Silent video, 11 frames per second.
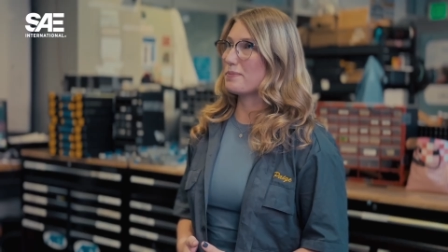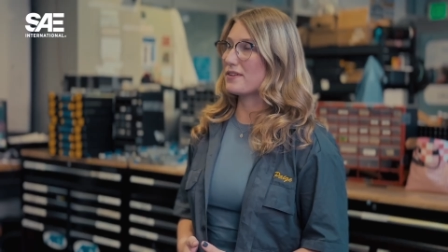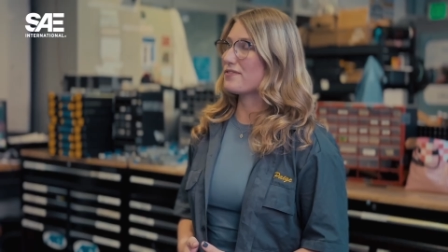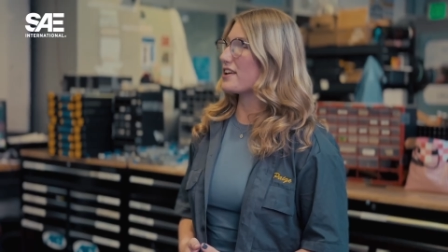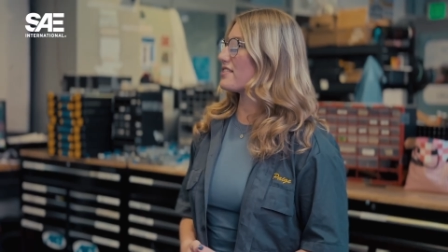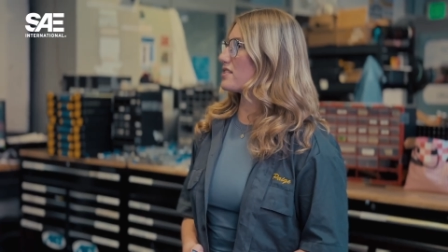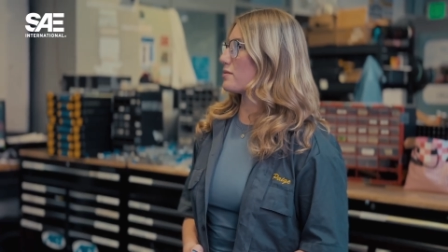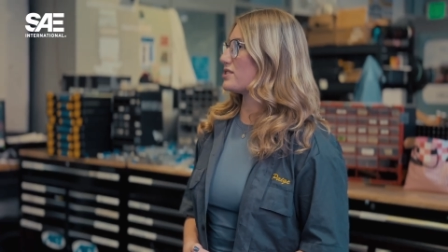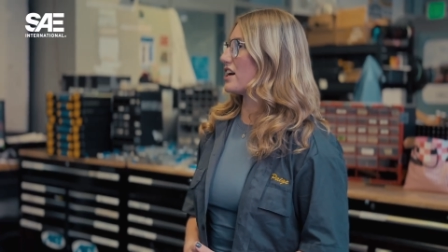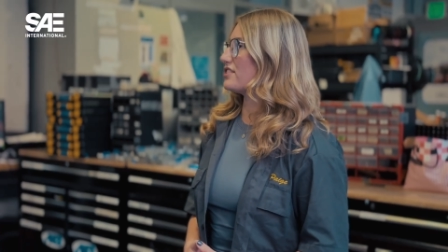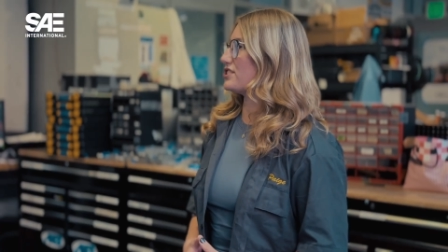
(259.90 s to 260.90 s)
been facing some
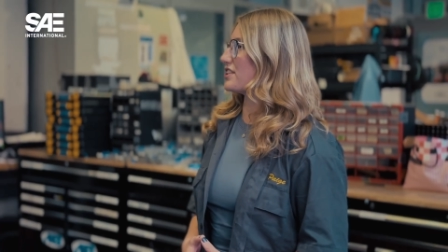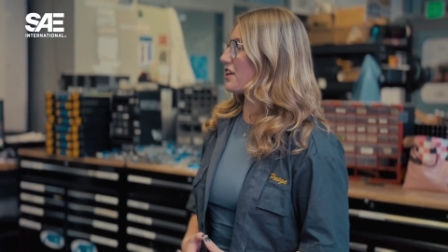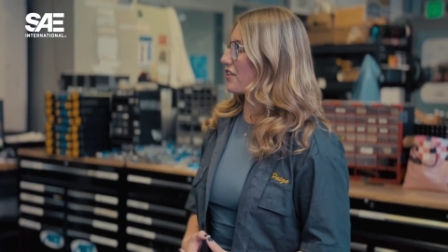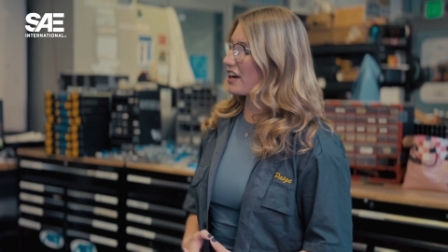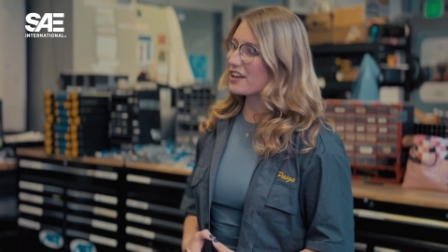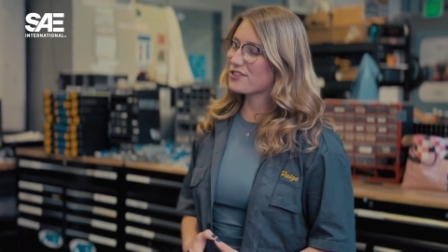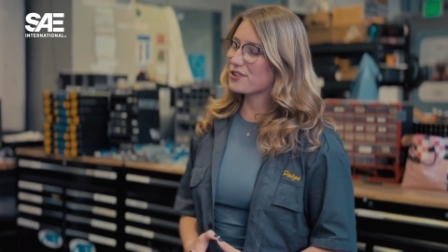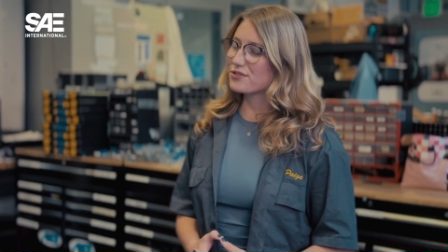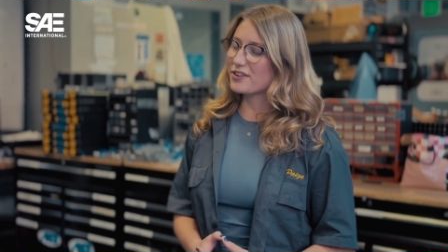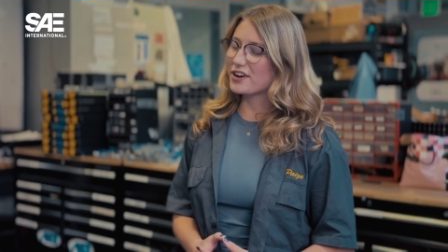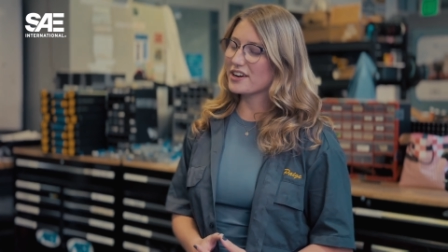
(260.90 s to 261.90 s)
challenges integrating so
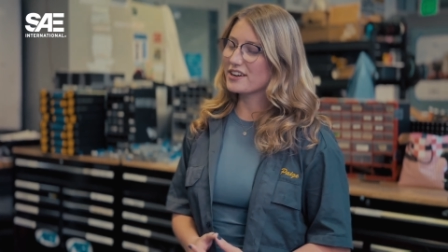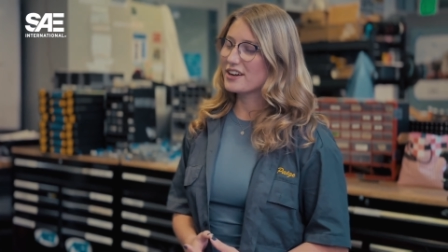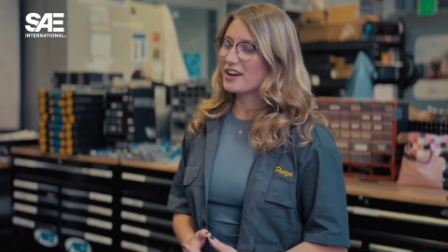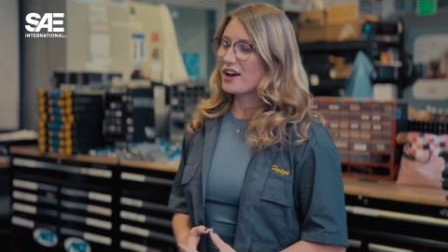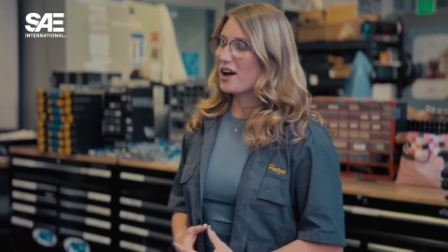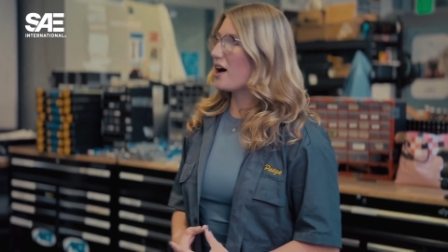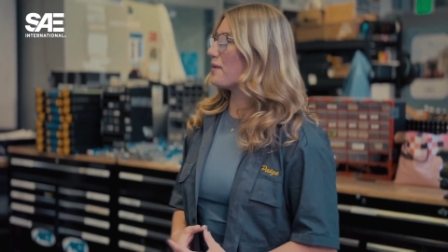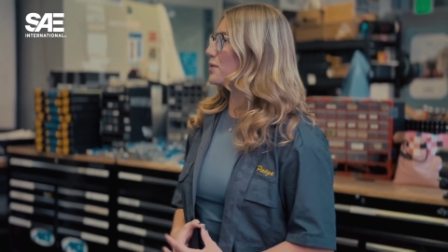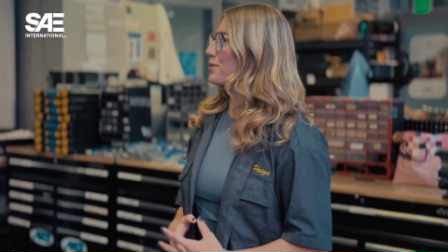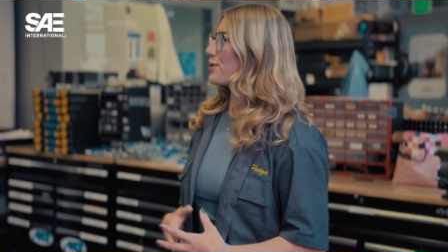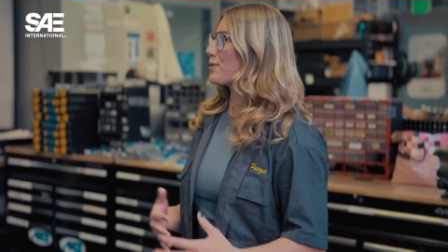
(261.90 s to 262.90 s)
far, um,
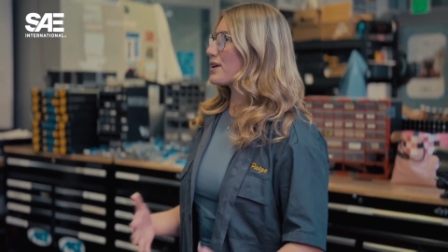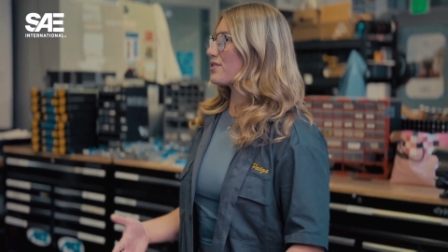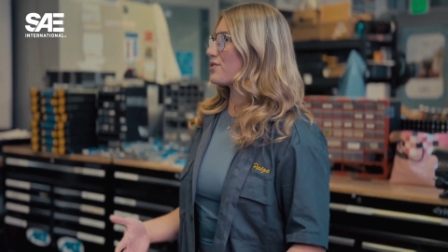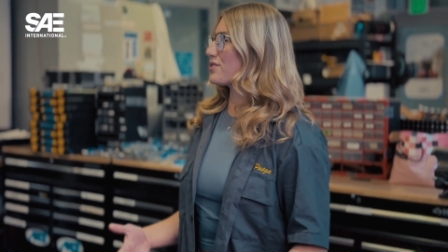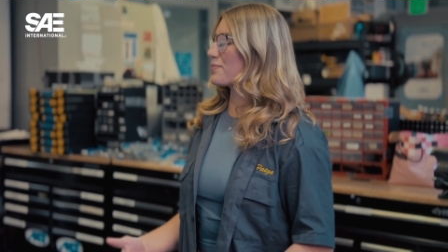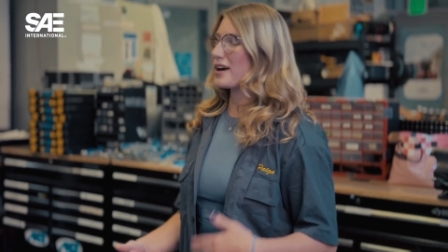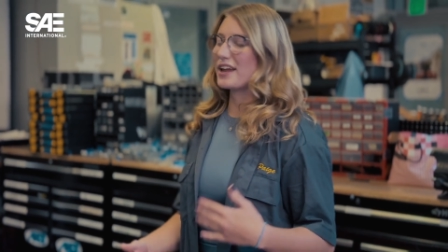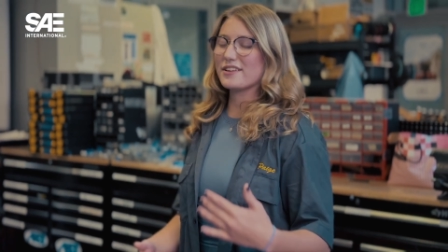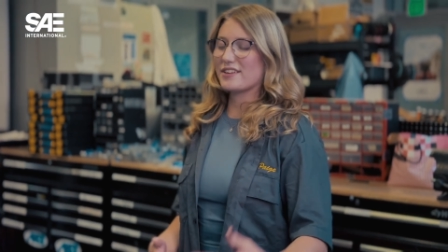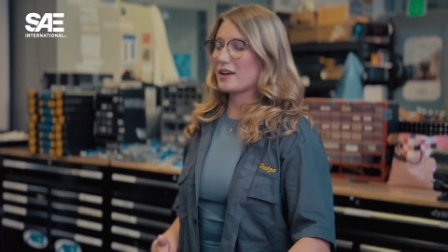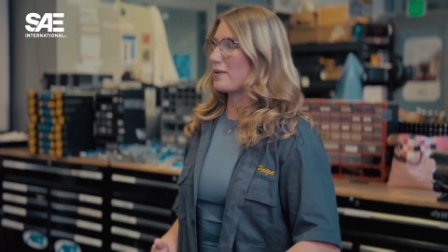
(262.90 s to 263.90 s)
but we're working through them kind
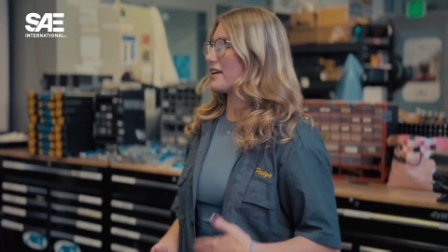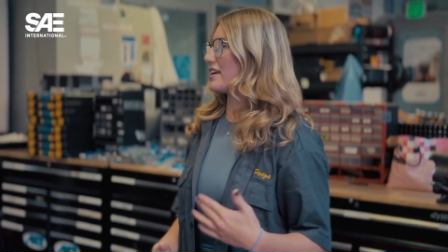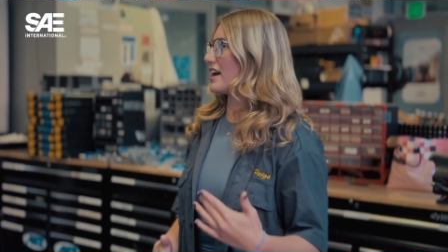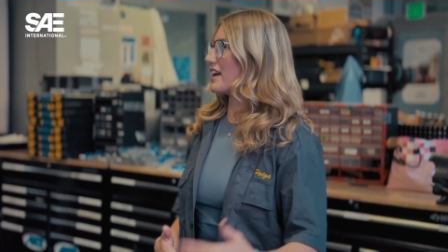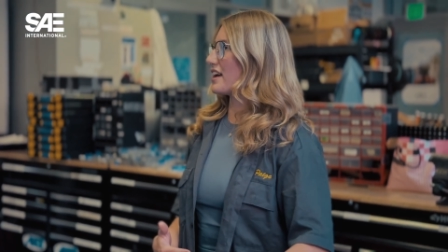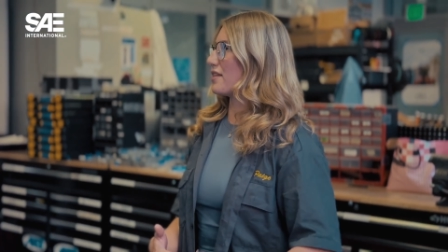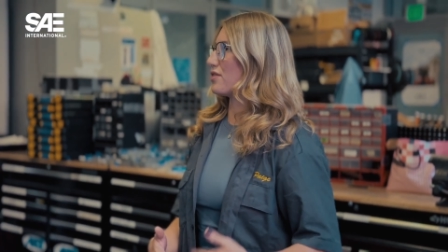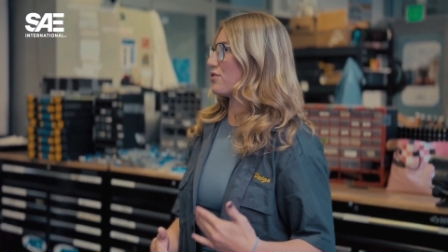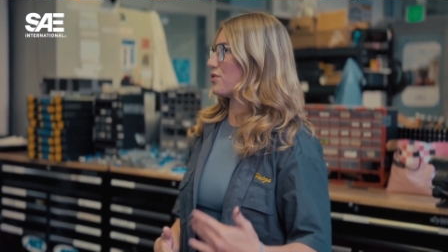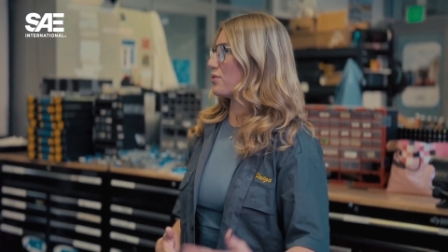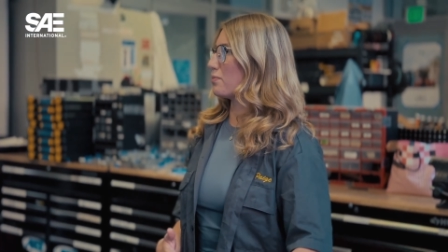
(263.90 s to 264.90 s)
of day by day, getting
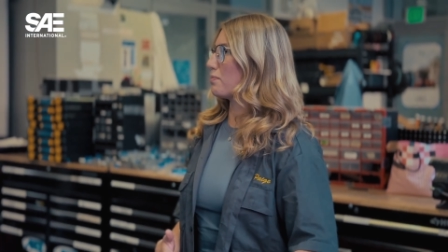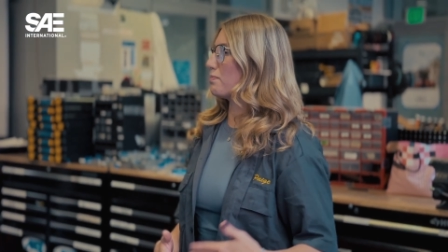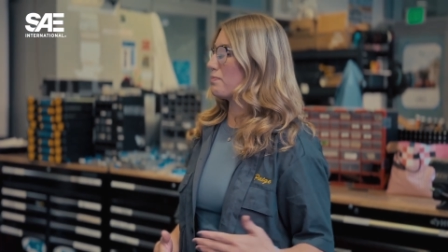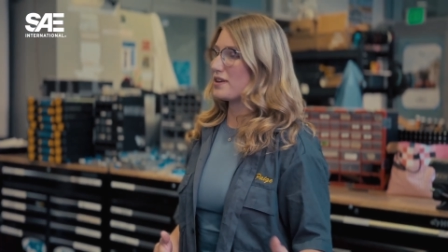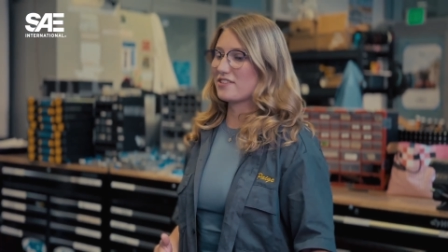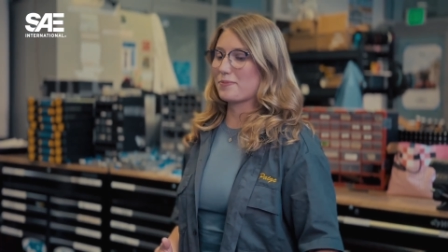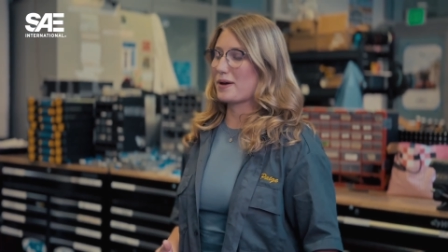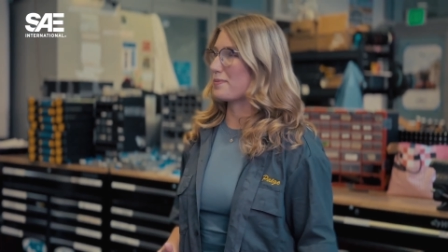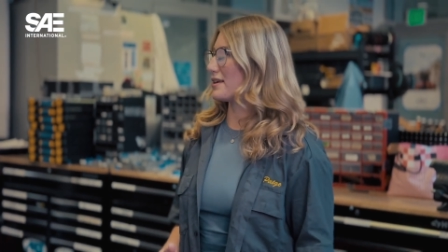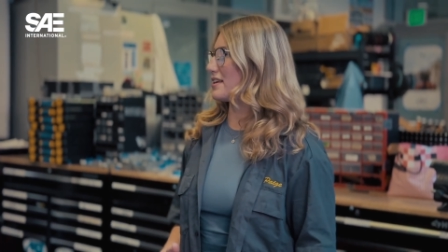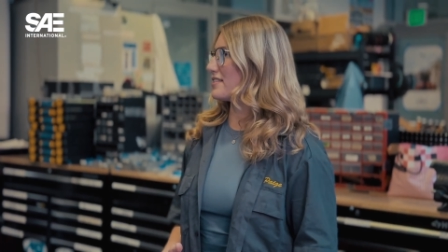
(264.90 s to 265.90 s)
through piece by
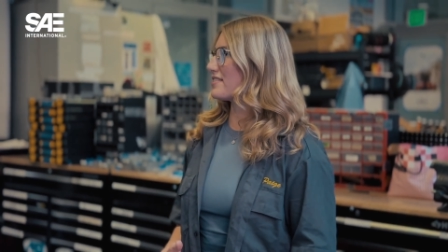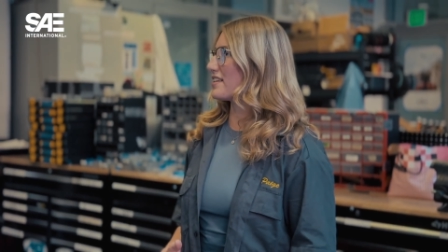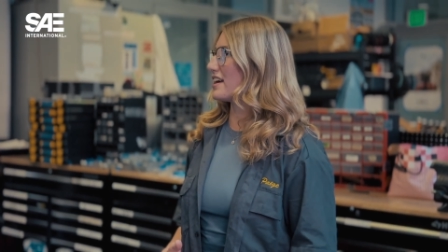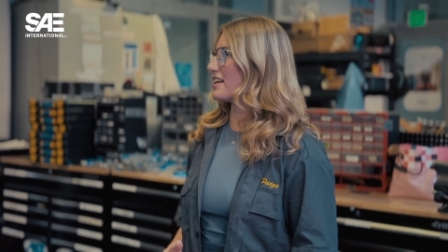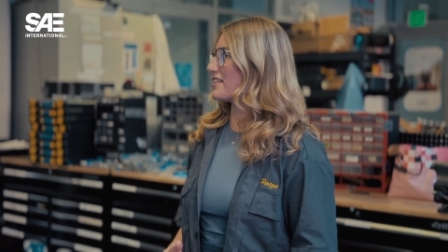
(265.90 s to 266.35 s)
piece, and